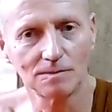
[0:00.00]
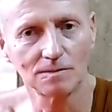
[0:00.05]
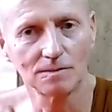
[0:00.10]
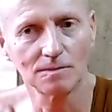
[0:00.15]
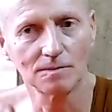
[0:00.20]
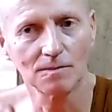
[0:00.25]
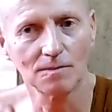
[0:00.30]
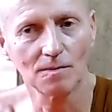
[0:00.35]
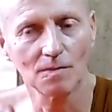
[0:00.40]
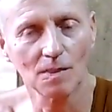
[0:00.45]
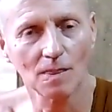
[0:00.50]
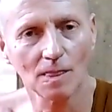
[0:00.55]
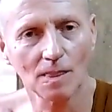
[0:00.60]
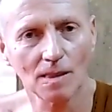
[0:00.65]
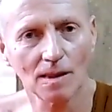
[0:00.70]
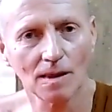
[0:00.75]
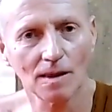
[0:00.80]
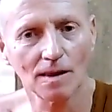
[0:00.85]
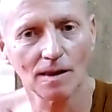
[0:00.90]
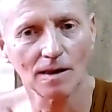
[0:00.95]
But
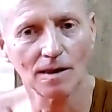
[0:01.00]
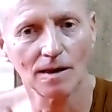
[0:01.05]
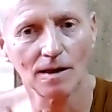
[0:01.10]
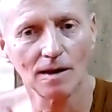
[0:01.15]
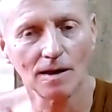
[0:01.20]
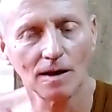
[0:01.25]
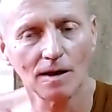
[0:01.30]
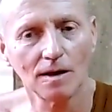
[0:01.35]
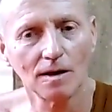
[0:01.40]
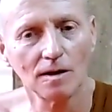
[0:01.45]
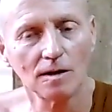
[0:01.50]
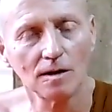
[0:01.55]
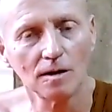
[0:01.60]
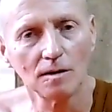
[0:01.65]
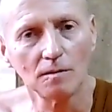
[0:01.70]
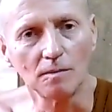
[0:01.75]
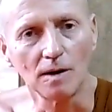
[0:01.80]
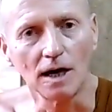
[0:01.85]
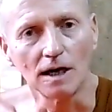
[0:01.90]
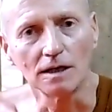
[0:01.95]
for
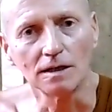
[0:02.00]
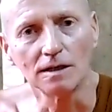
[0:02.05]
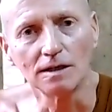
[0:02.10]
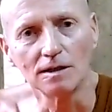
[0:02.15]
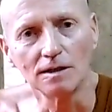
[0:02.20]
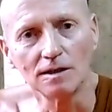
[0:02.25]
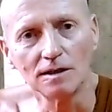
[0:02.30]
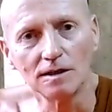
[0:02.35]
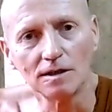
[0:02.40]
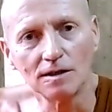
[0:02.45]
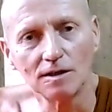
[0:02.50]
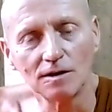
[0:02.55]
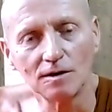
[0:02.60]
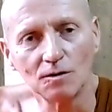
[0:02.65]
this video, the